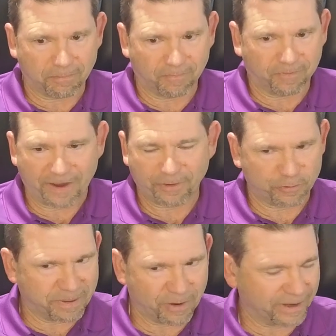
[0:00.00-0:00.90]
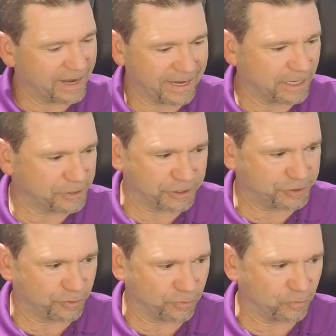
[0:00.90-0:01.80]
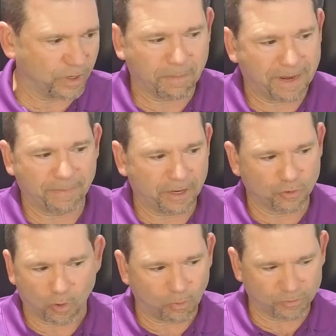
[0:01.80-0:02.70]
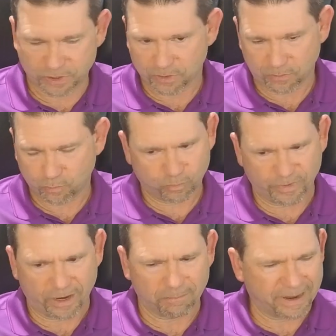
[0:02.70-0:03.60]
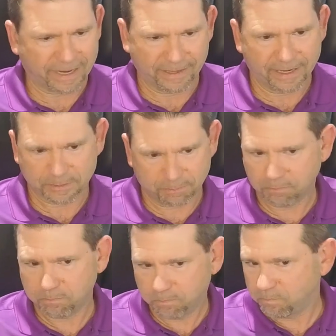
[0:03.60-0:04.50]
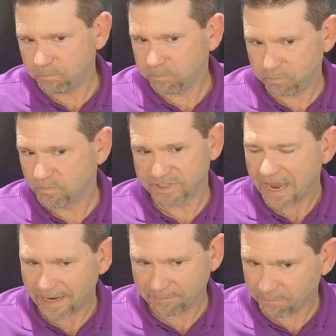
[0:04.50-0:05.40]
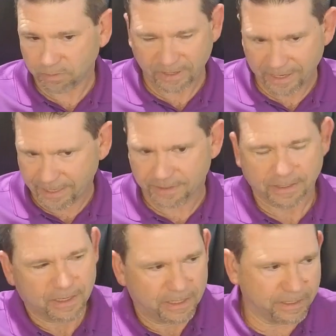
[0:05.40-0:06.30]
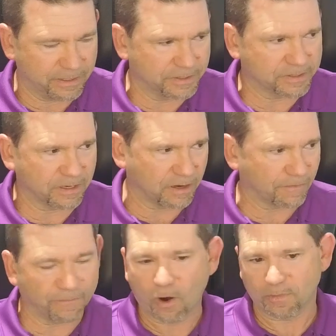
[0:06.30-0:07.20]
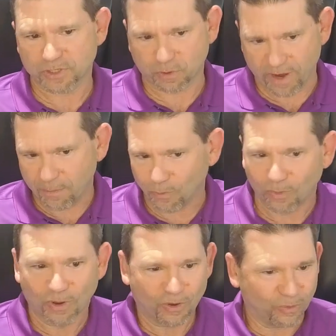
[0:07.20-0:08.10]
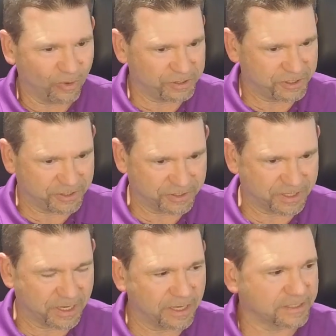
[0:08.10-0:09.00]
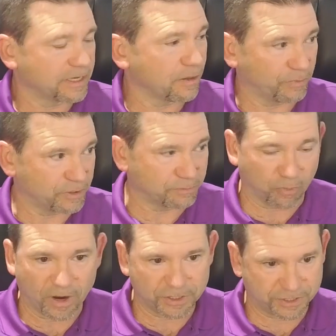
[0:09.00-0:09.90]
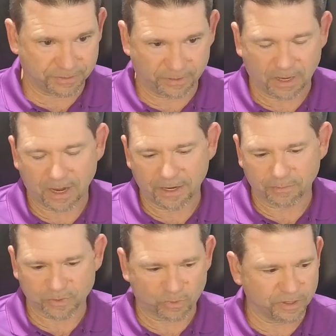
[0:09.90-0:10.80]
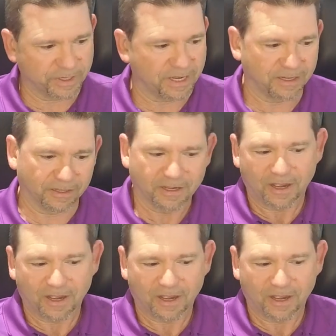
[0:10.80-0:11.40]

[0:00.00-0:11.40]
500 pound cake and just maybe a normal bacon eggs side plate is our farmer scramble, which is it's another one of those brunch items where you get a